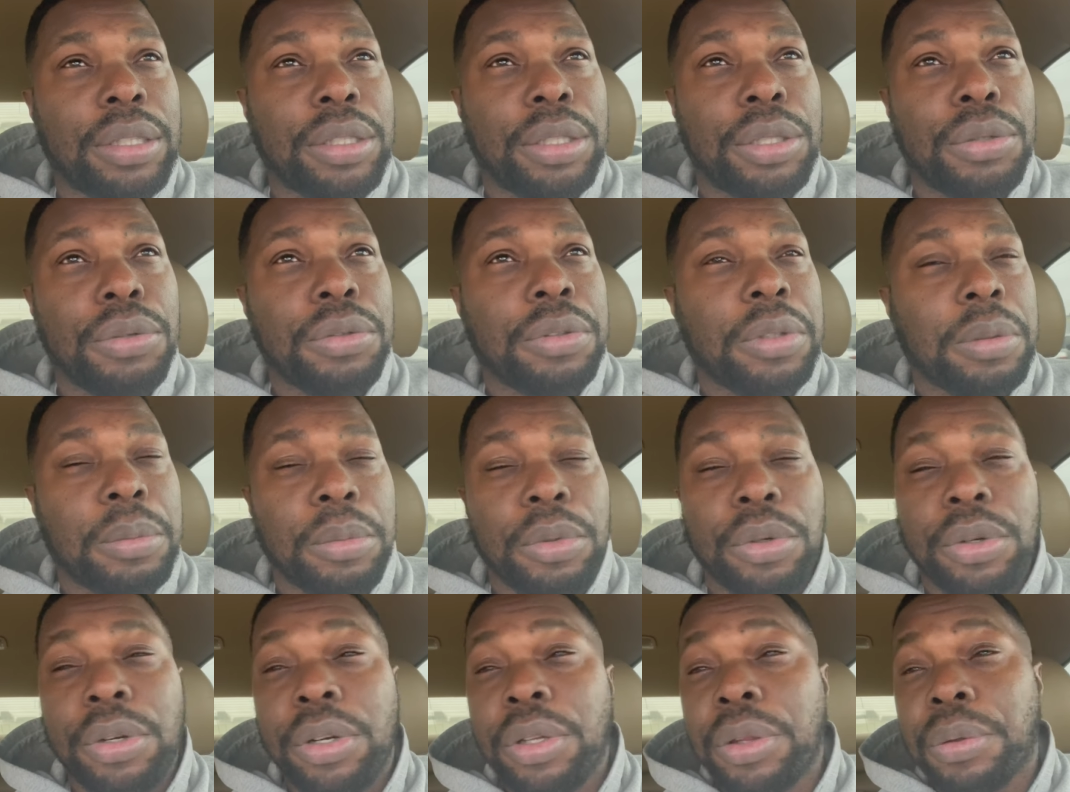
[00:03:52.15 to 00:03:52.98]
2 in the
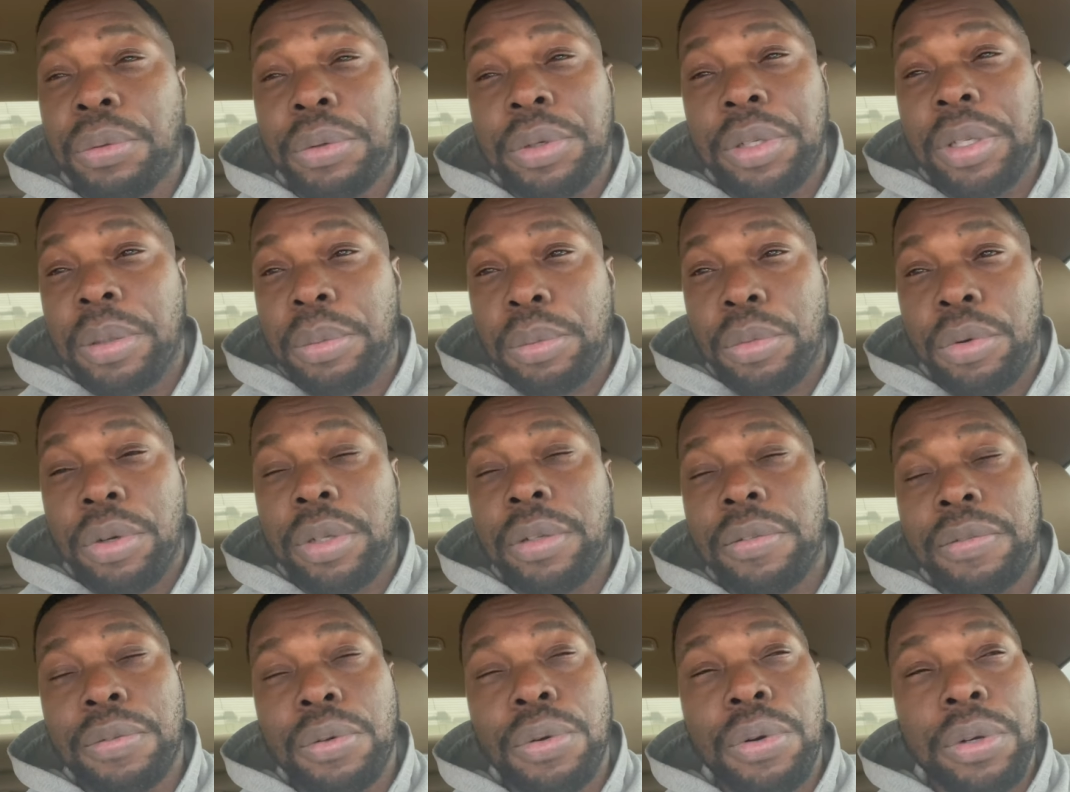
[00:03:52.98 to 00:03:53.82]
morning, 3 in the morning,
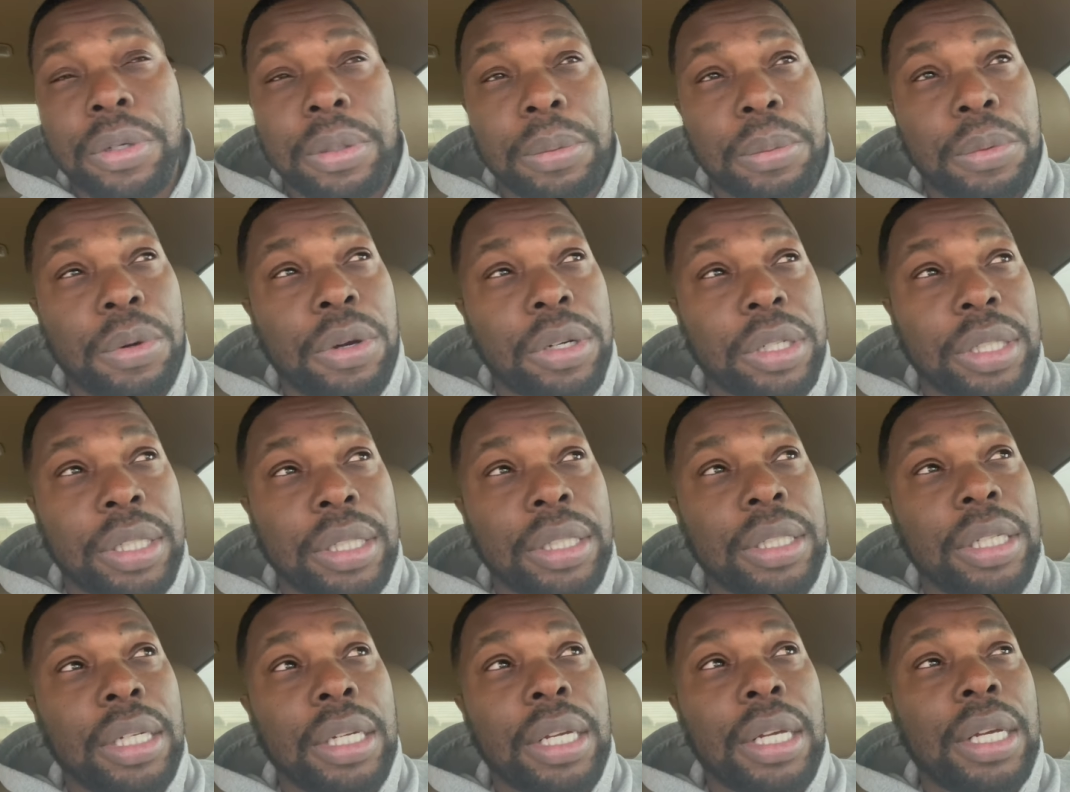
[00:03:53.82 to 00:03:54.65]
4 in the morning,
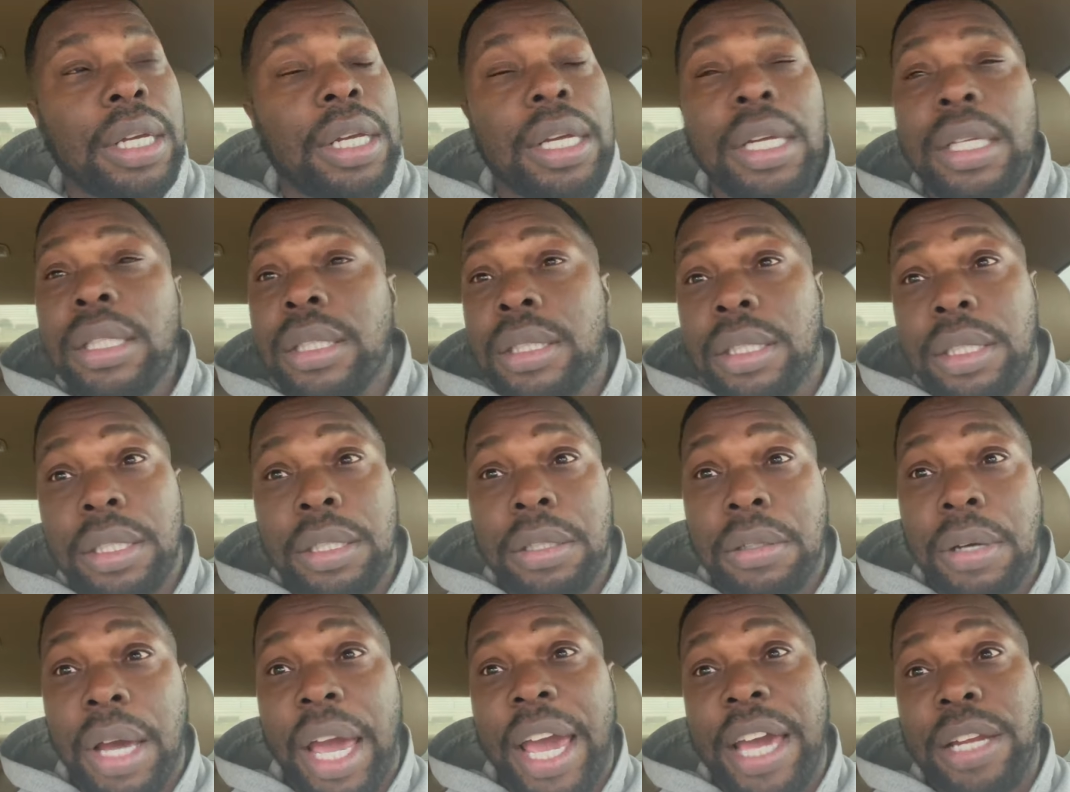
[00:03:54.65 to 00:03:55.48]

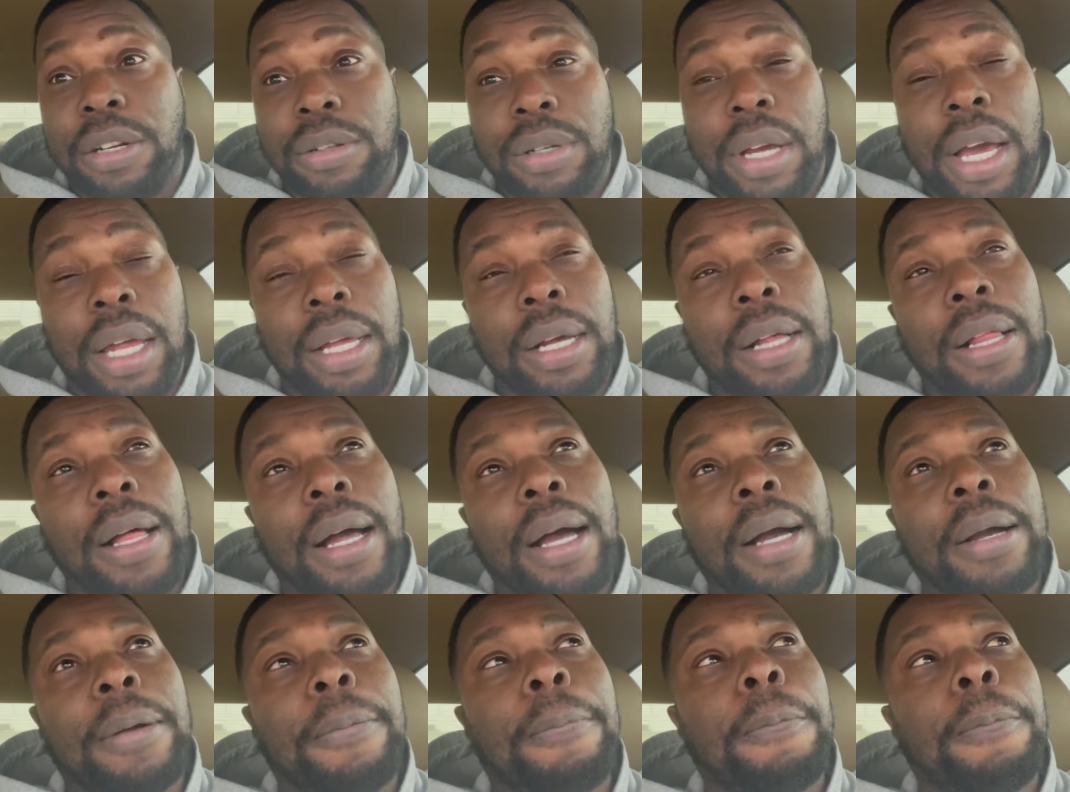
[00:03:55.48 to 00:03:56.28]
till 8 or 9 o'clock.